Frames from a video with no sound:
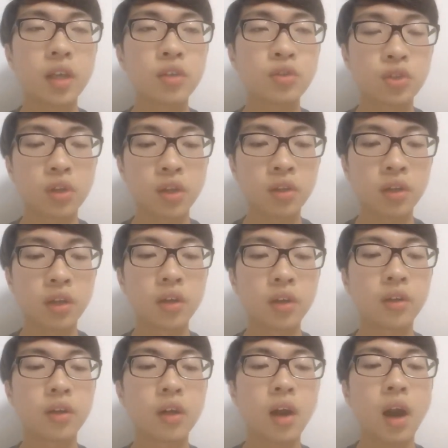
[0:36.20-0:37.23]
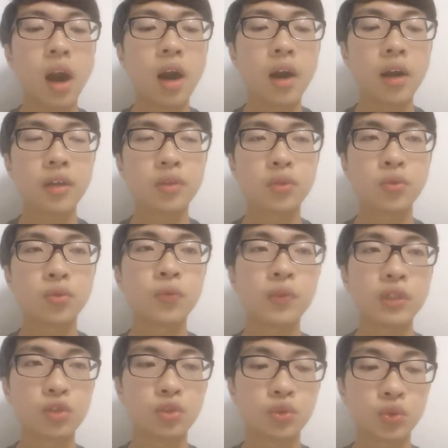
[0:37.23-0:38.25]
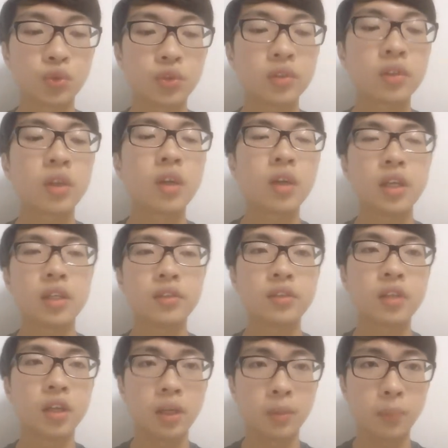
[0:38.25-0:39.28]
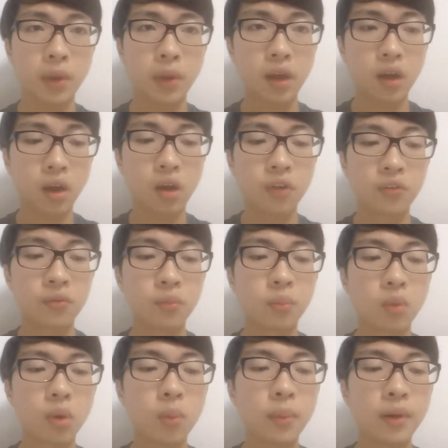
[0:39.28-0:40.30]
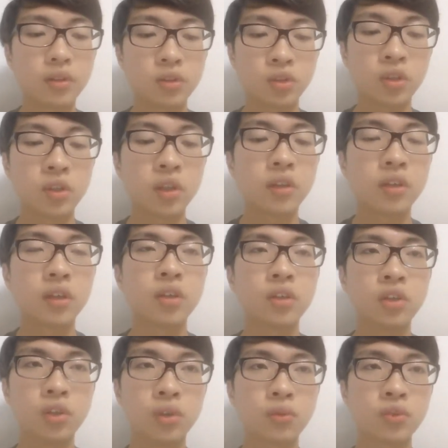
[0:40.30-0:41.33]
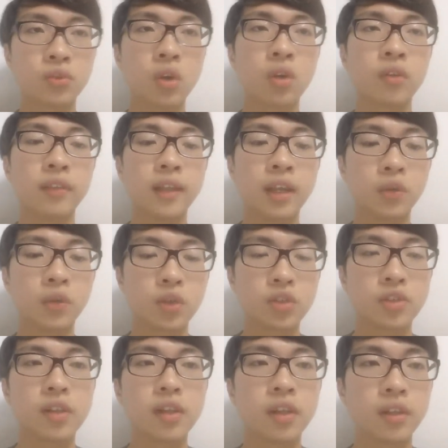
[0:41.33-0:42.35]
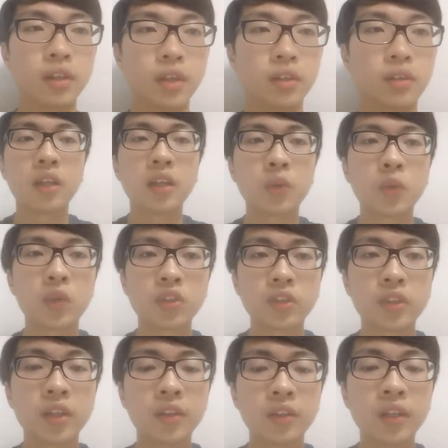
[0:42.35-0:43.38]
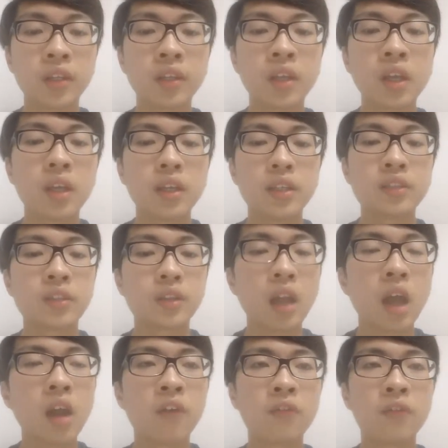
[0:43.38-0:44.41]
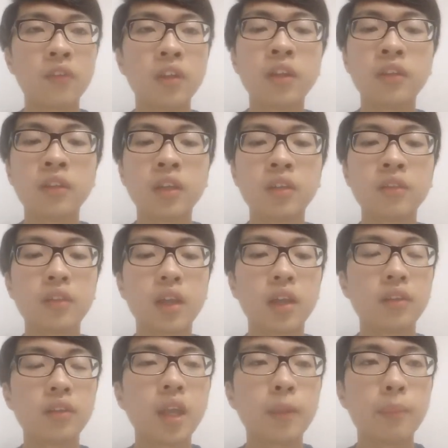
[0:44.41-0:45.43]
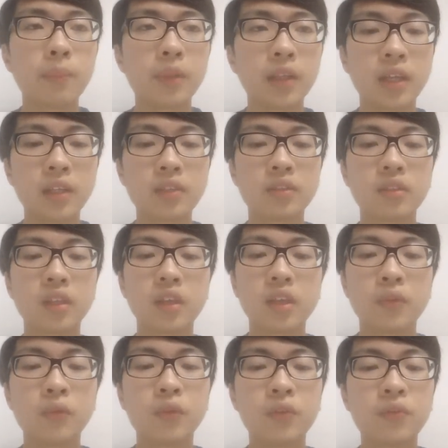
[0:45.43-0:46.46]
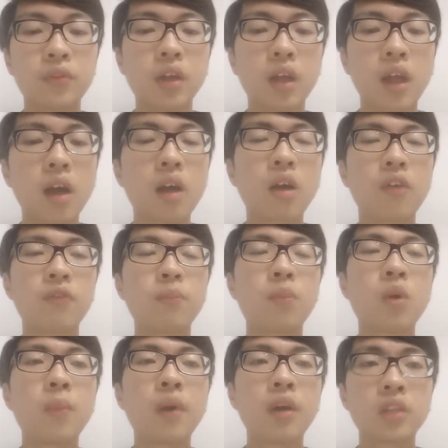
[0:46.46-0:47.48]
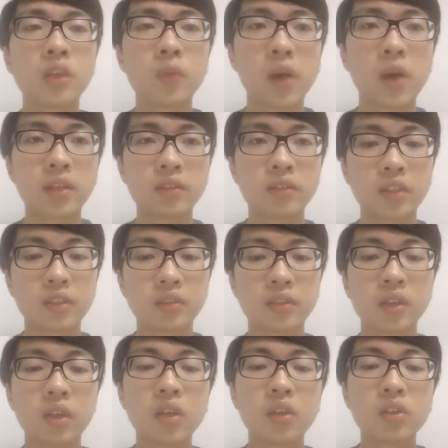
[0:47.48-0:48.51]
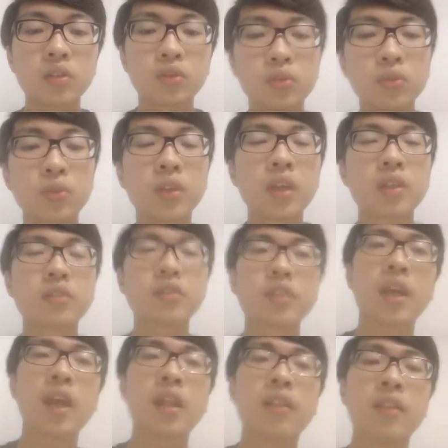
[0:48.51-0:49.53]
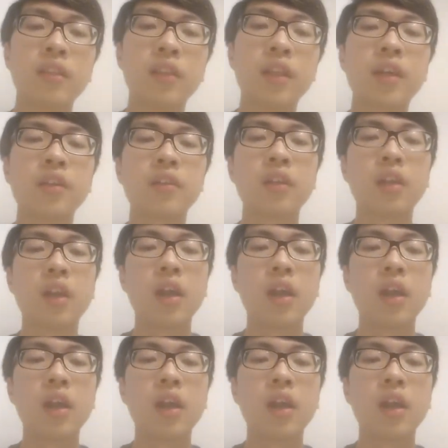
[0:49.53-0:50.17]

journal, RA2, we choose is the impact of mobile dictionary use on language learning. Language learning is a type of learning that takes place with the help of mobile devices. Students can learn